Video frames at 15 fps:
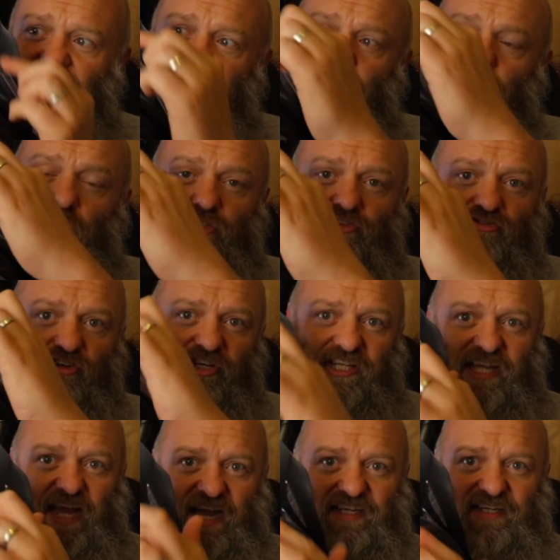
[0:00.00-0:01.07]
It looks
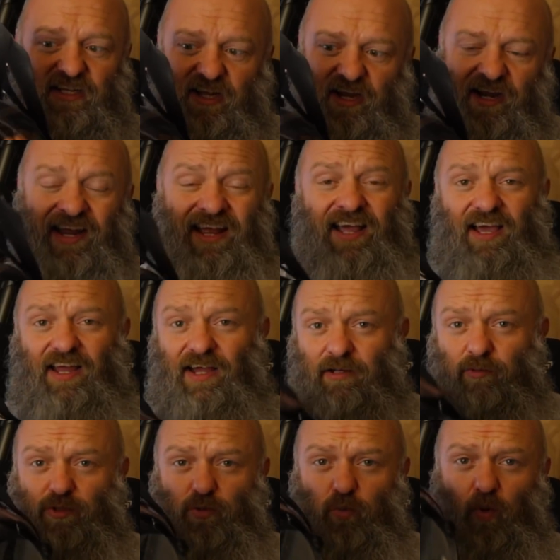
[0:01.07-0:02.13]
really angular, and I
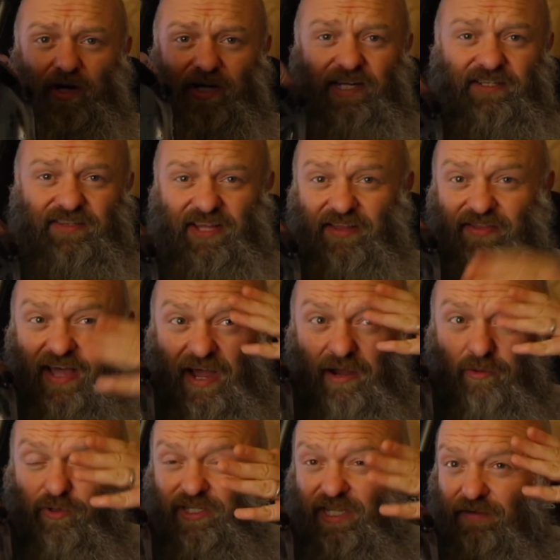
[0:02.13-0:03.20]
was worried that that
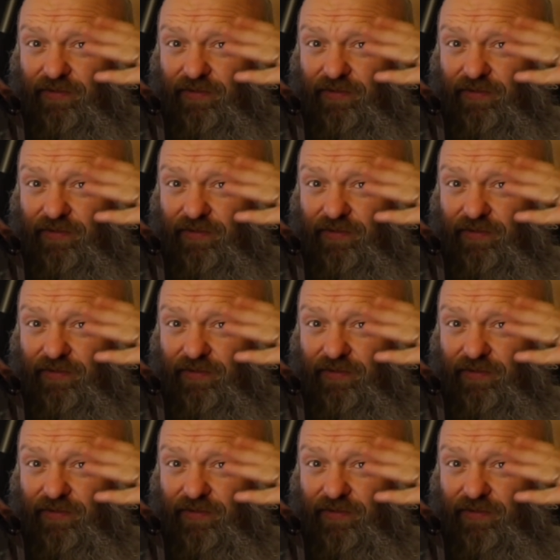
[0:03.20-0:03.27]
would give